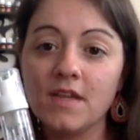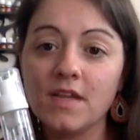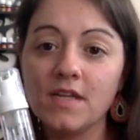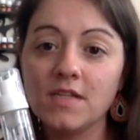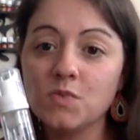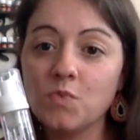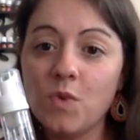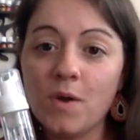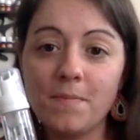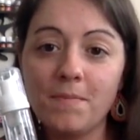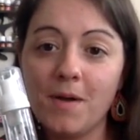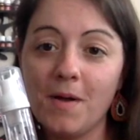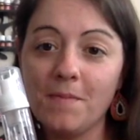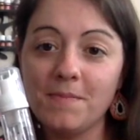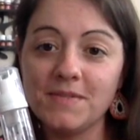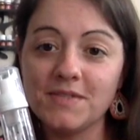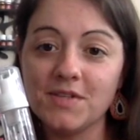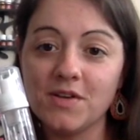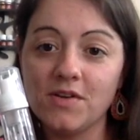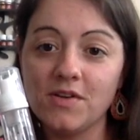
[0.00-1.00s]
because one
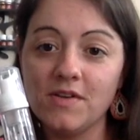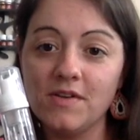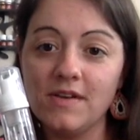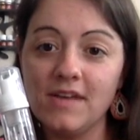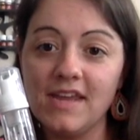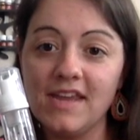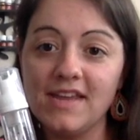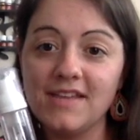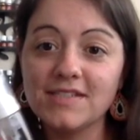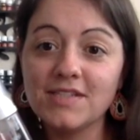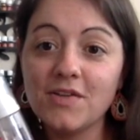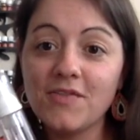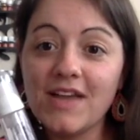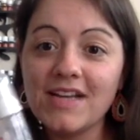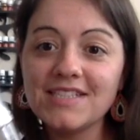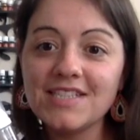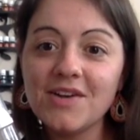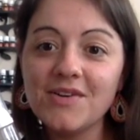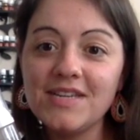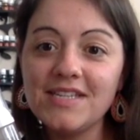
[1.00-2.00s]
pump is all you need. So
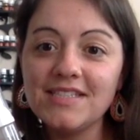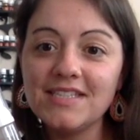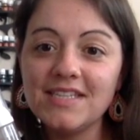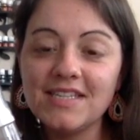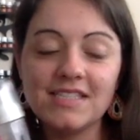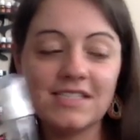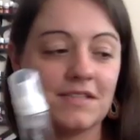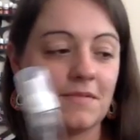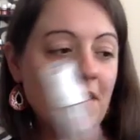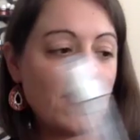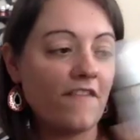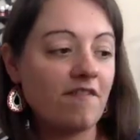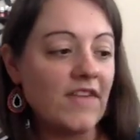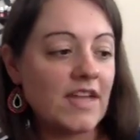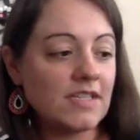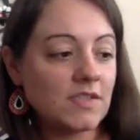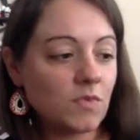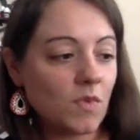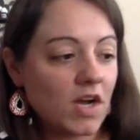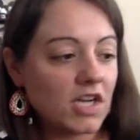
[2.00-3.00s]
that's how easy it is to make
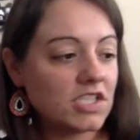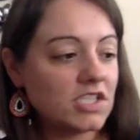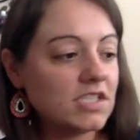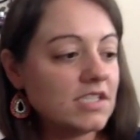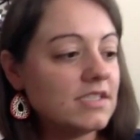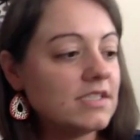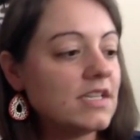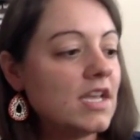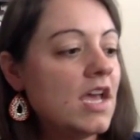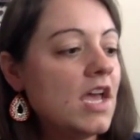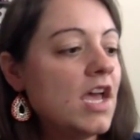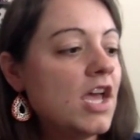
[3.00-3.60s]
face washes.